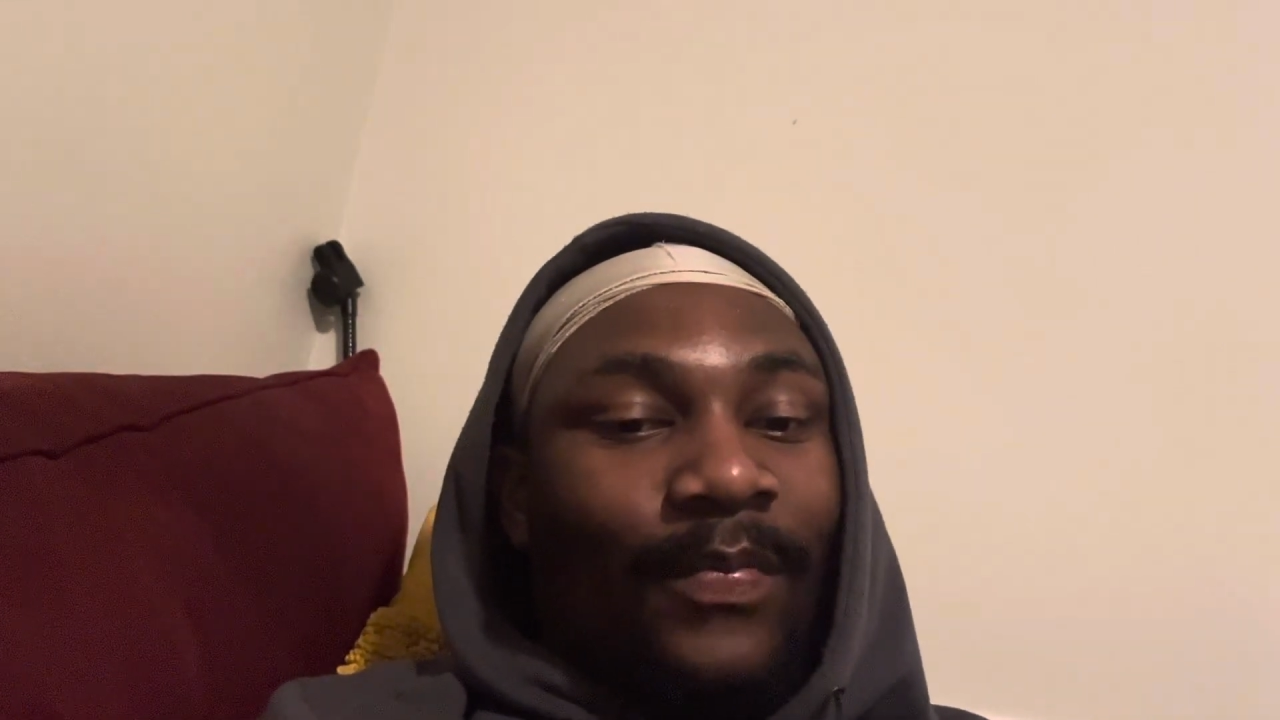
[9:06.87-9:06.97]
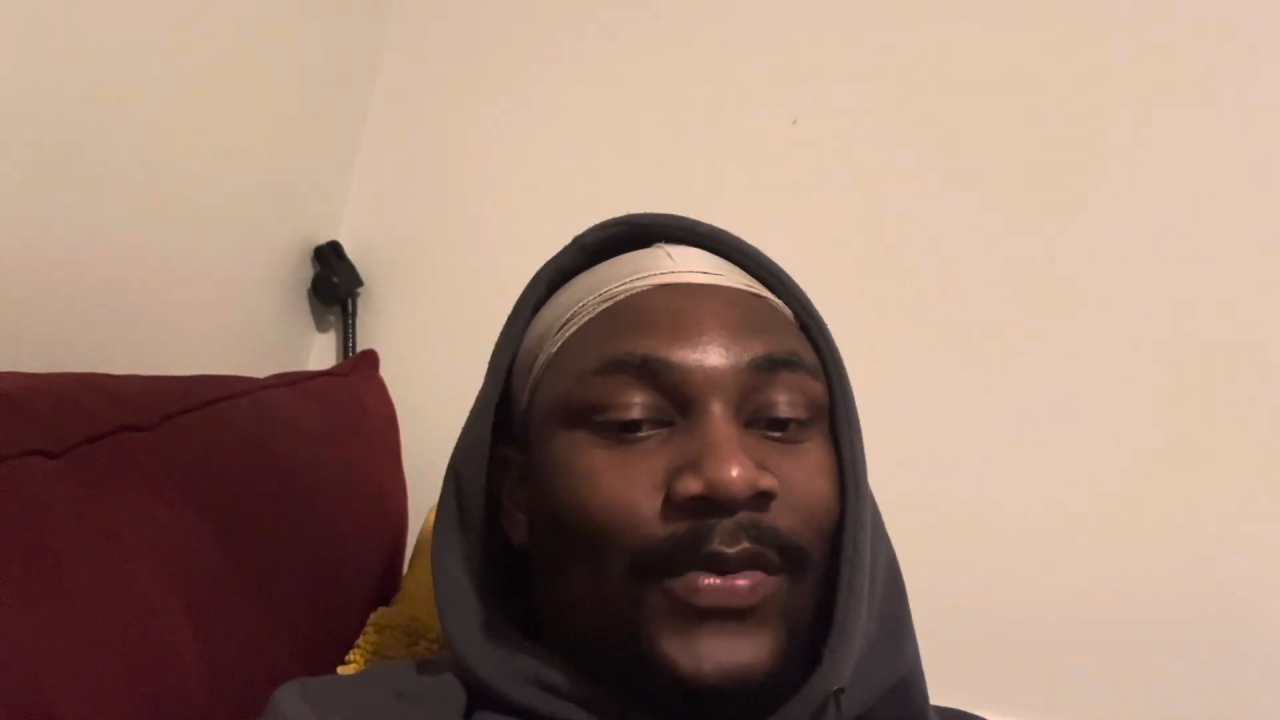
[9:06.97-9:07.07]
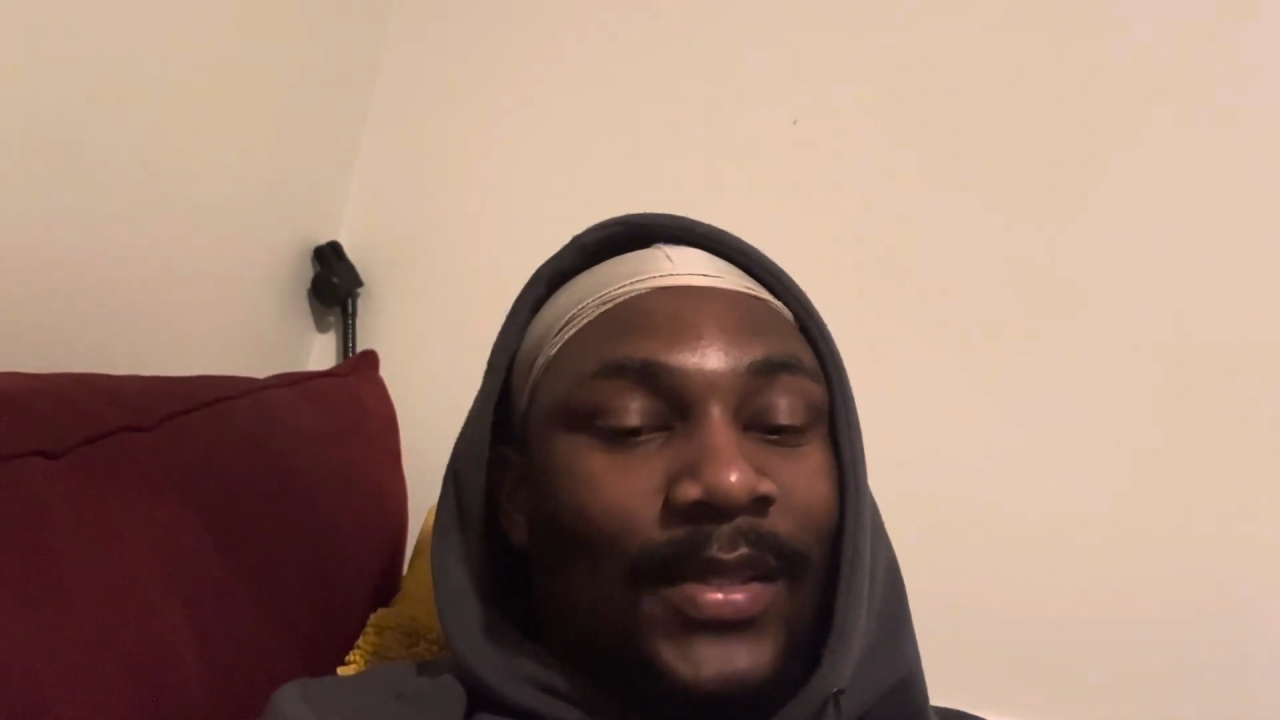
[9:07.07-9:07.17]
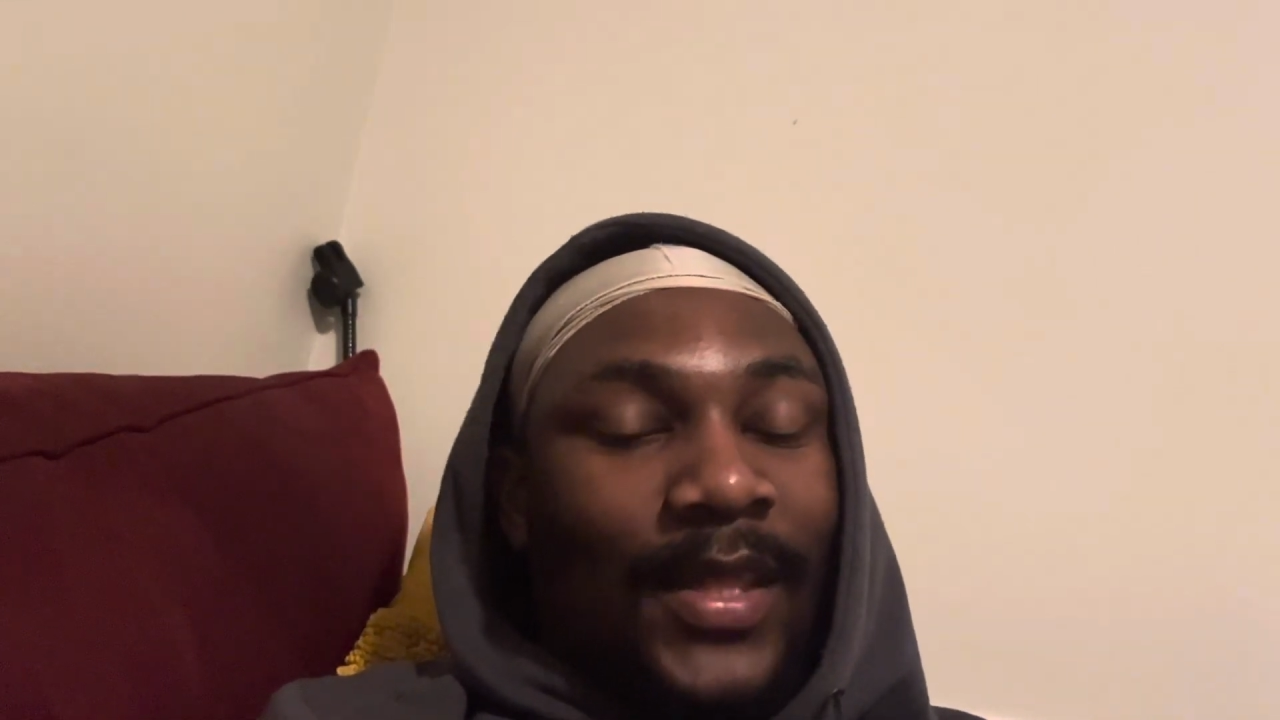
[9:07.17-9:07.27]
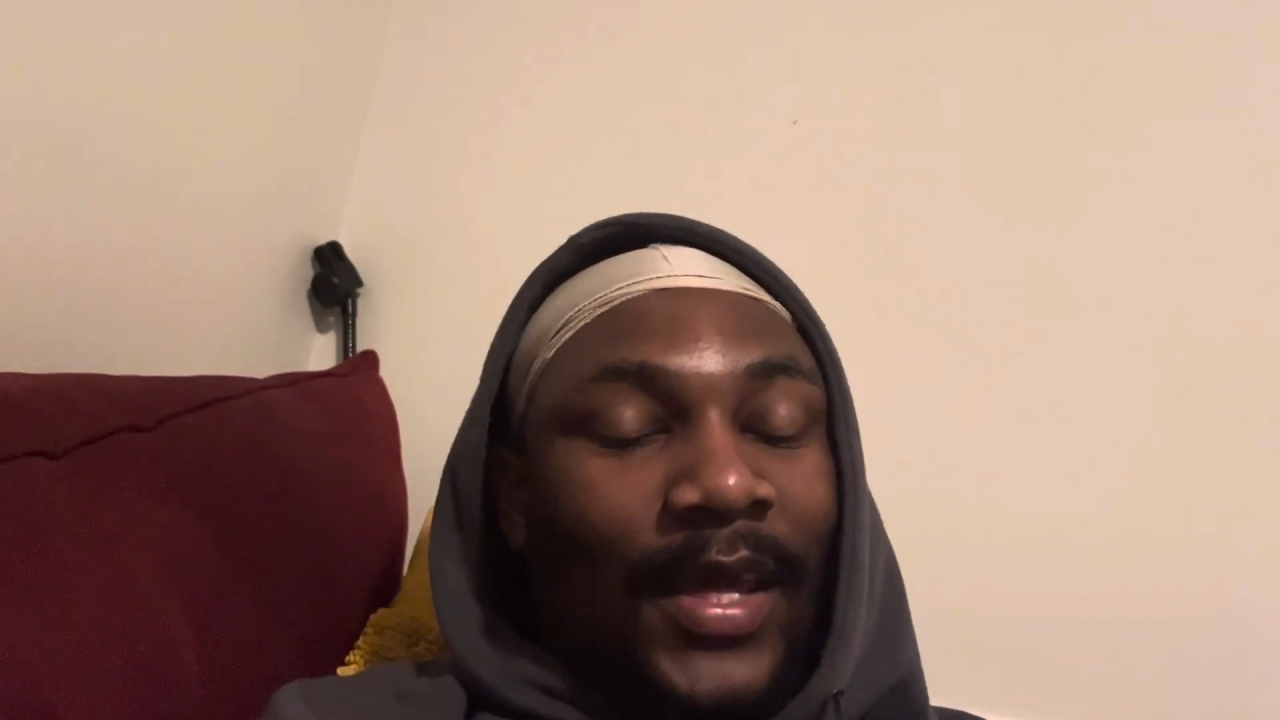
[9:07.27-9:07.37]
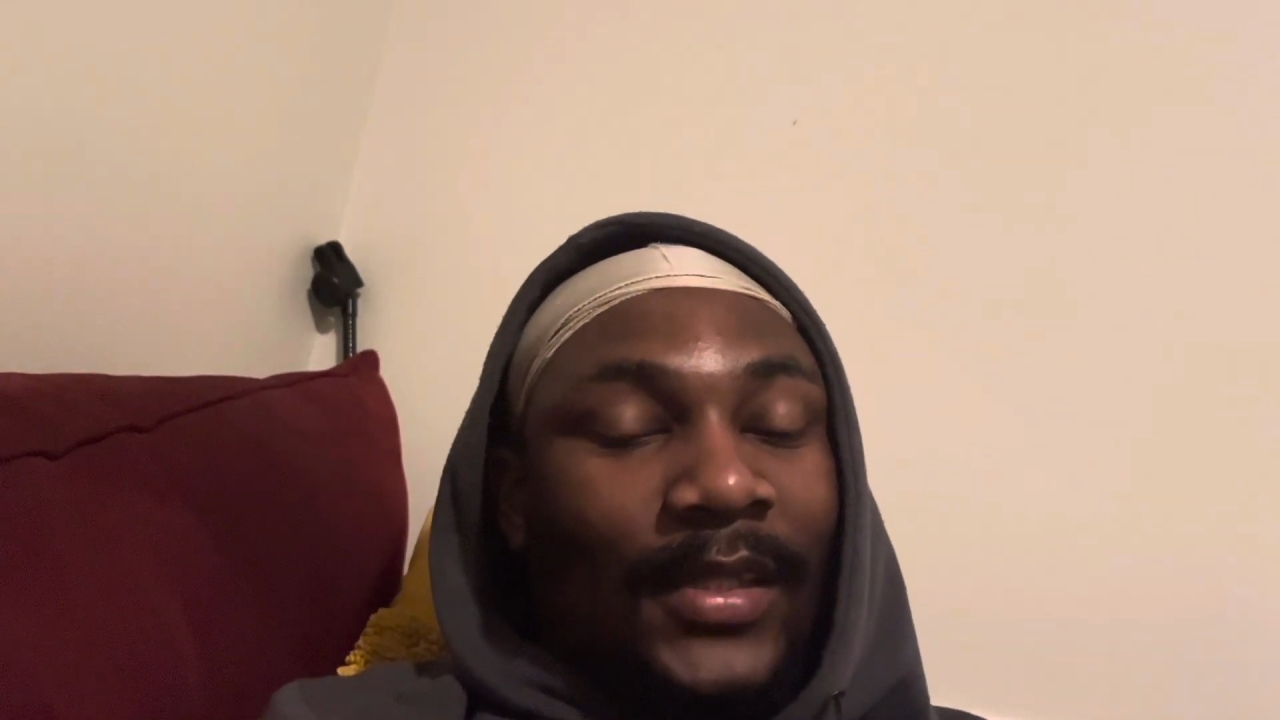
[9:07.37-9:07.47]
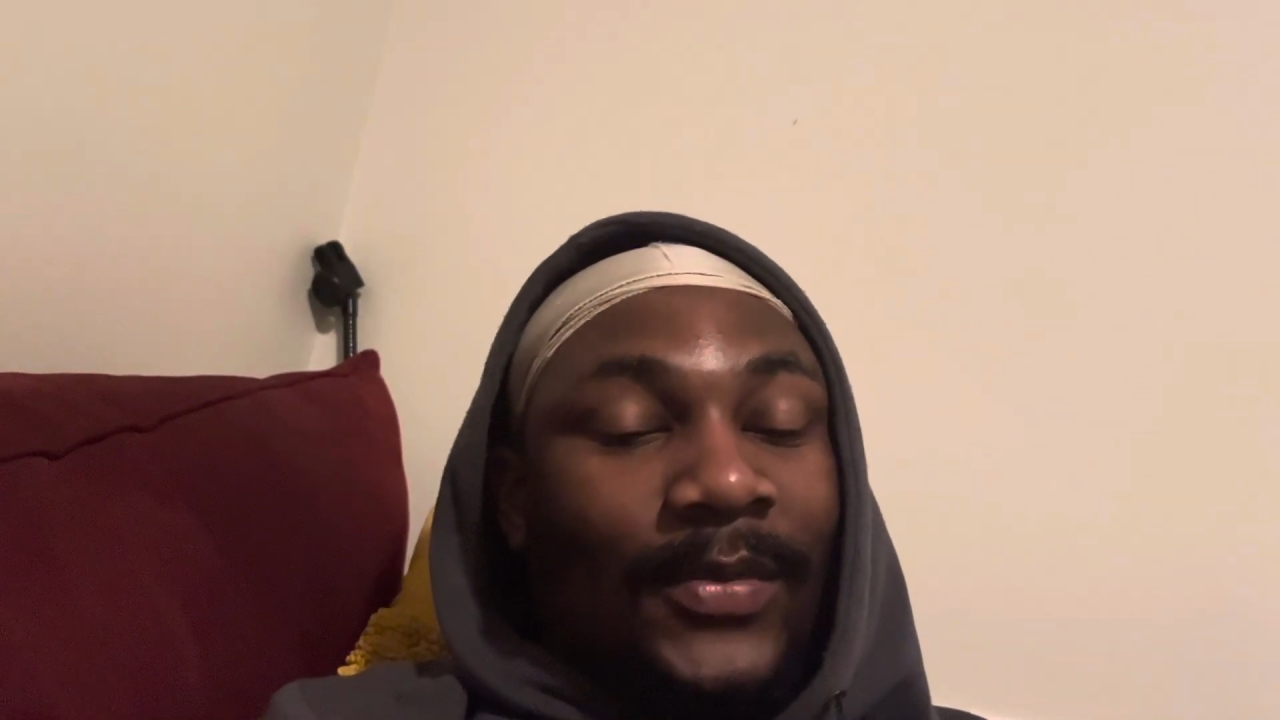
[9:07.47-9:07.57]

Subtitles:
to the end